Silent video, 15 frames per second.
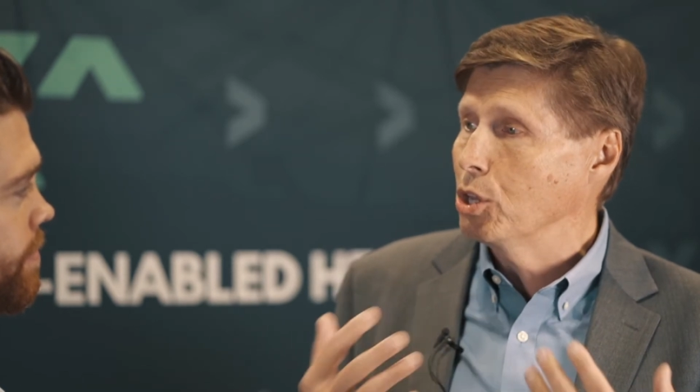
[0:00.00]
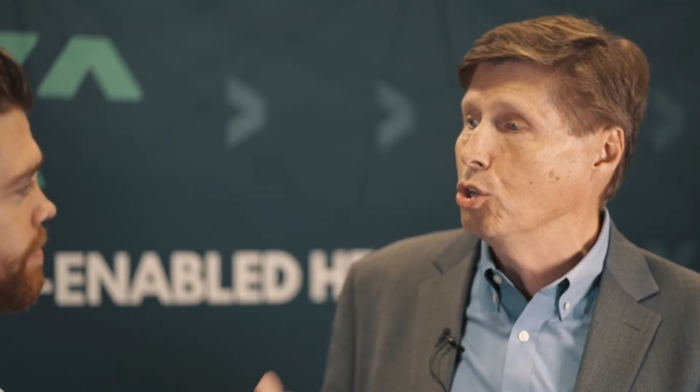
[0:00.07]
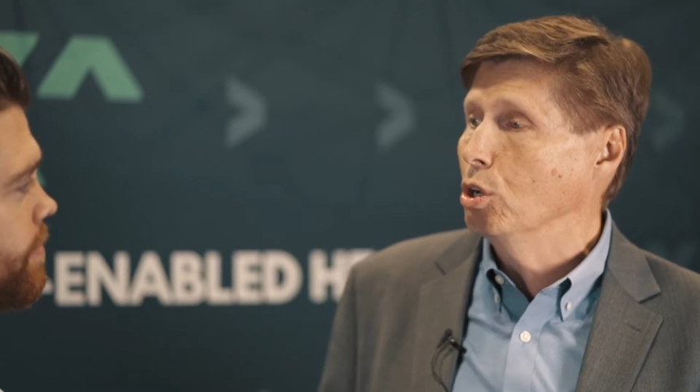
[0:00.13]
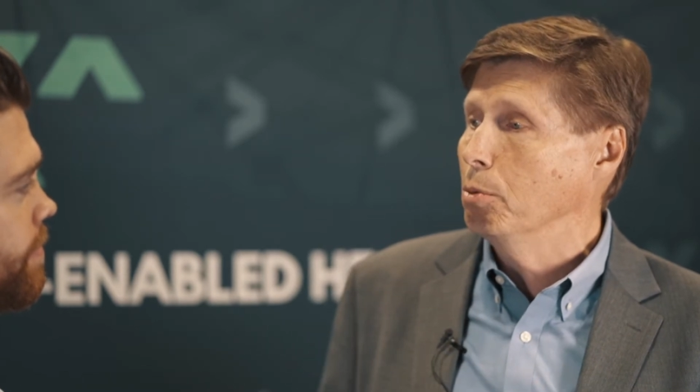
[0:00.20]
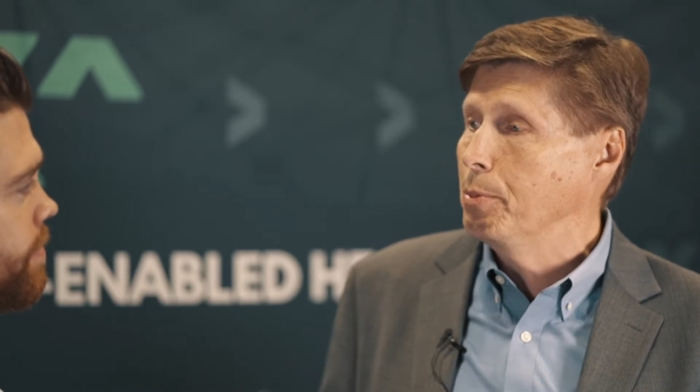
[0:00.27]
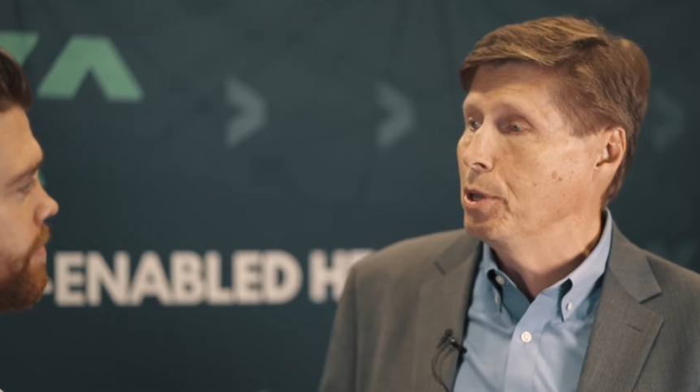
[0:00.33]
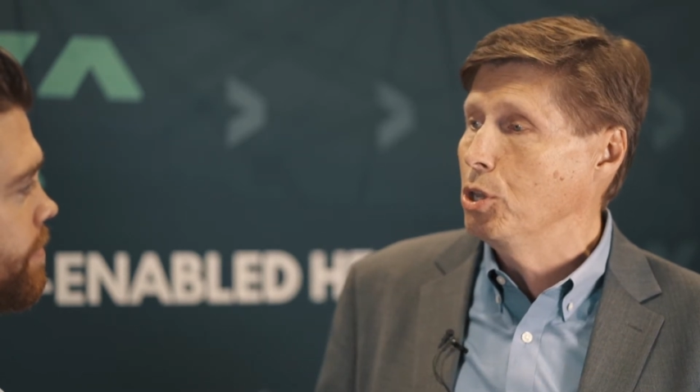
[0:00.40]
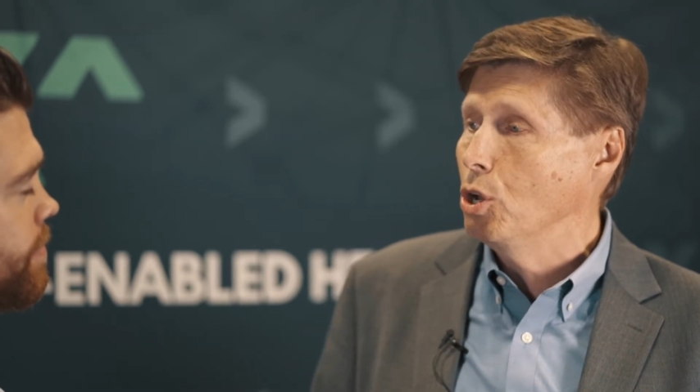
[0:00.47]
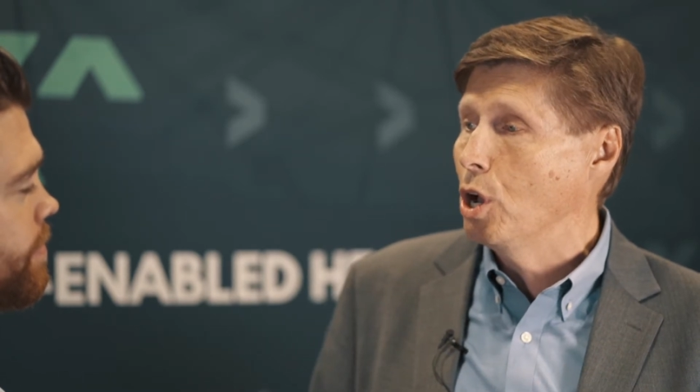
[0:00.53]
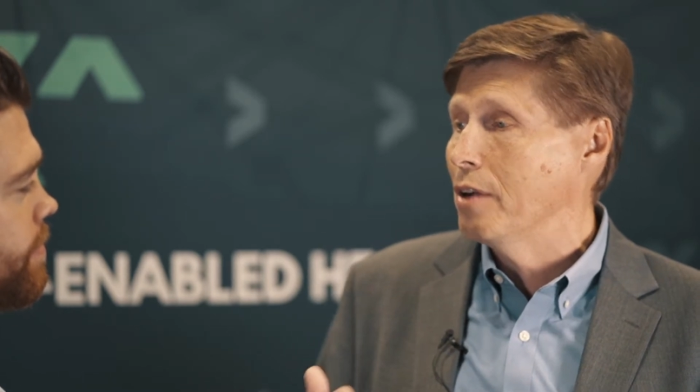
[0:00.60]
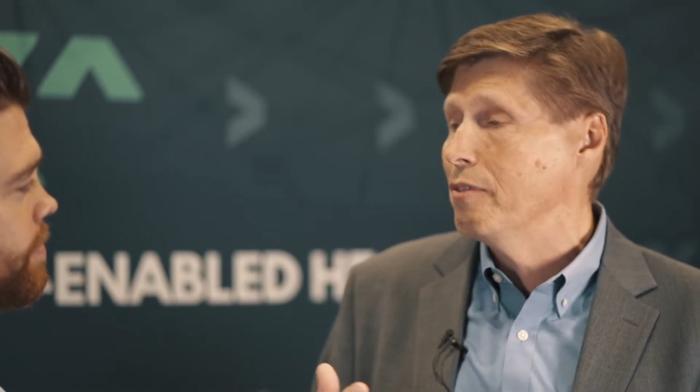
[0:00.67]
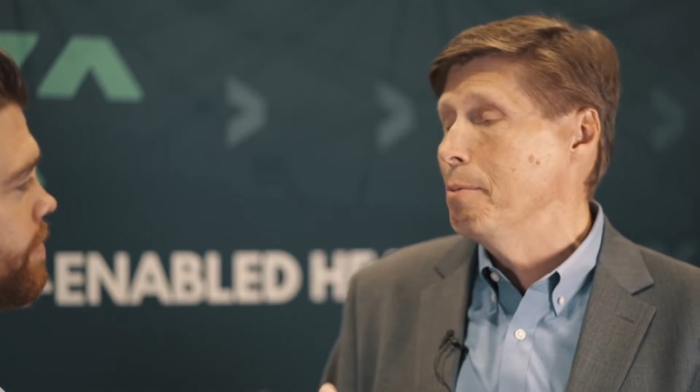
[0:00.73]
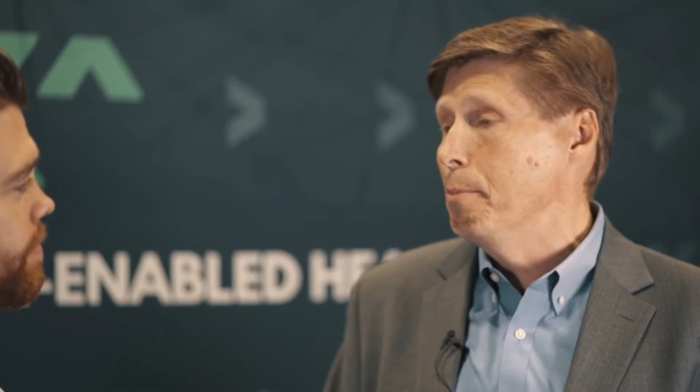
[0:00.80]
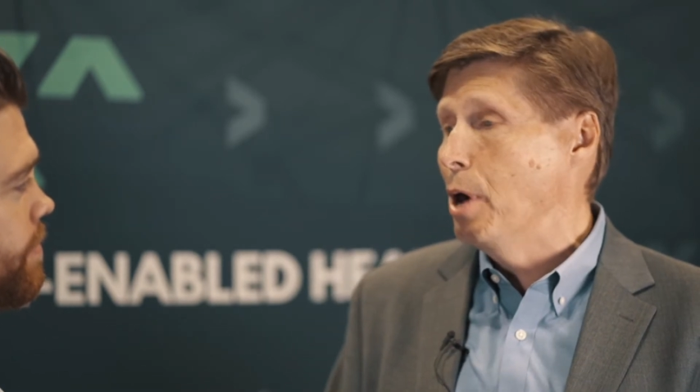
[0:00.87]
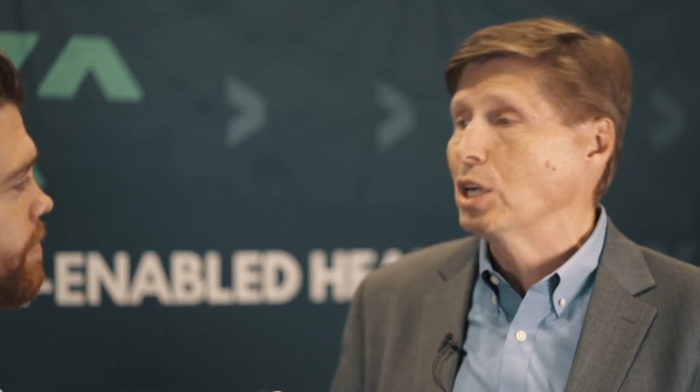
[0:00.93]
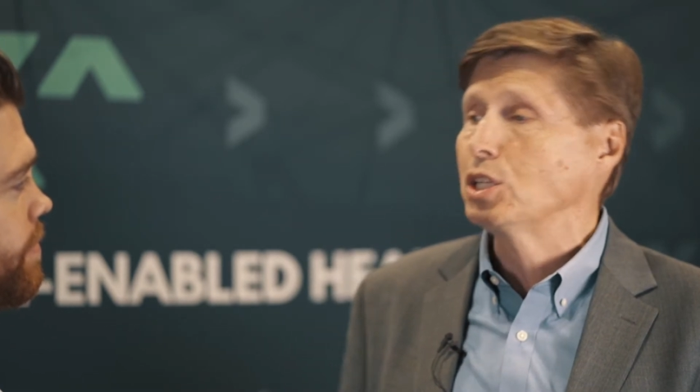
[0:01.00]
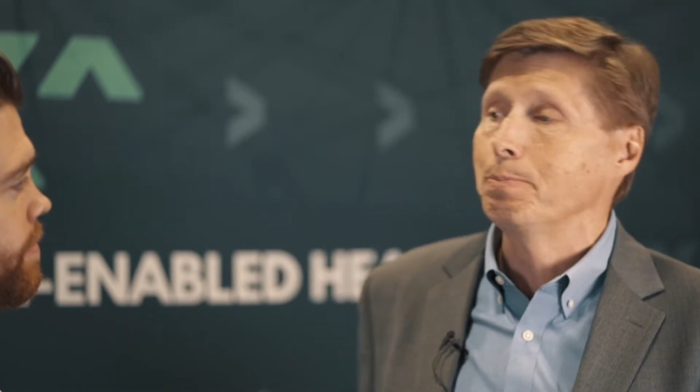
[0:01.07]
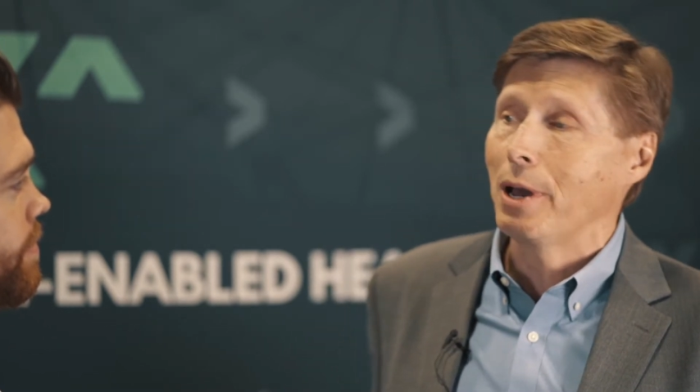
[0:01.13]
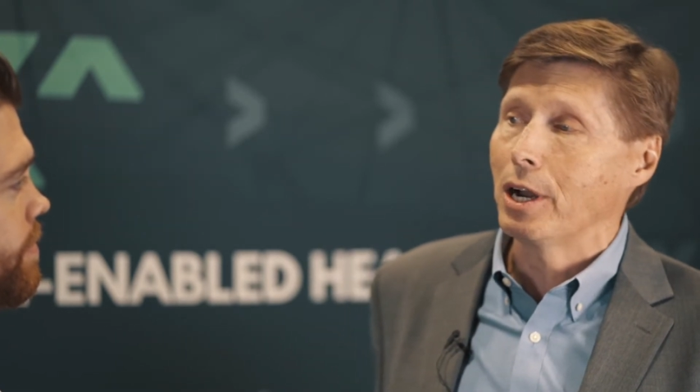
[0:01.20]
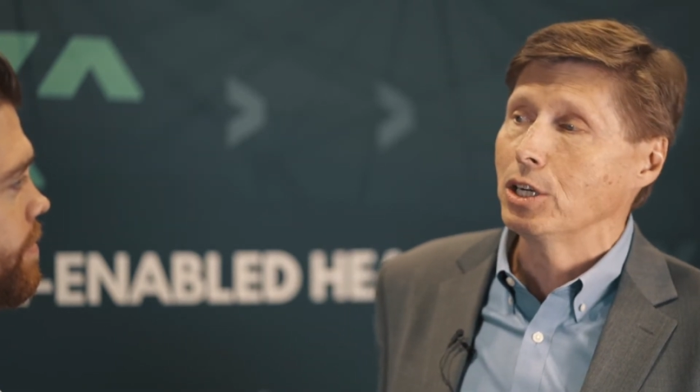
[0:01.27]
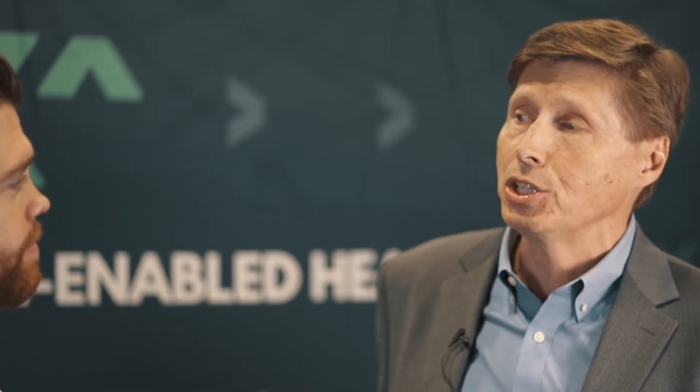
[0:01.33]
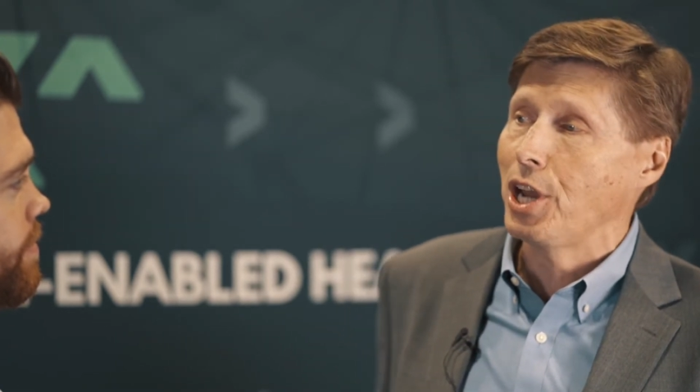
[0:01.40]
you have a much better